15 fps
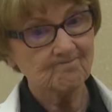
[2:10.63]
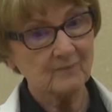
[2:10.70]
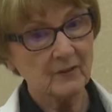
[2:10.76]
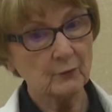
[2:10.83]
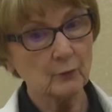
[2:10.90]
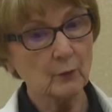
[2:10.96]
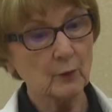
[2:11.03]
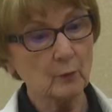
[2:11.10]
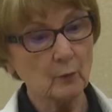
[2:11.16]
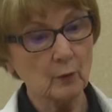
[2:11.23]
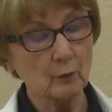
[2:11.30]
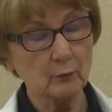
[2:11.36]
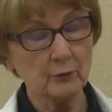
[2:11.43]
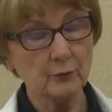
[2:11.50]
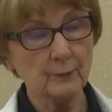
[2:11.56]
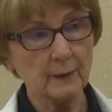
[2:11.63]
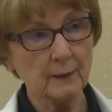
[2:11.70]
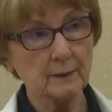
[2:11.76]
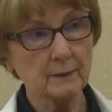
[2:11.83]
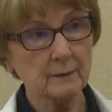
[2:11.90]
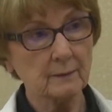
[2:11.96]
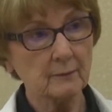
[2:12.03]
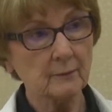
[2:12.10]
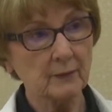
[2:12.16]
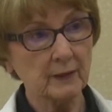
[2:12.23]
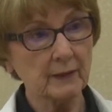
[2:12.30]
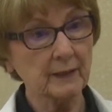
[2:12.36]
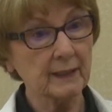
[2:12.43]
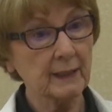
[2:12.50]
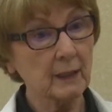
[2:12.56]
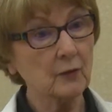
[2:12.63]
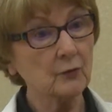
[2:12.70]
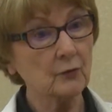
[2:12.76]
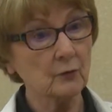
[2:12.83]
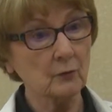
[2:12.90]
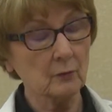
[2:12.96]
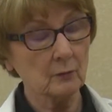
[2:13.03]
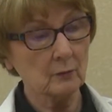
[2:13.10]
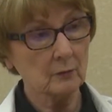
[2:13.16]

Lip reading: is very well respected. And the council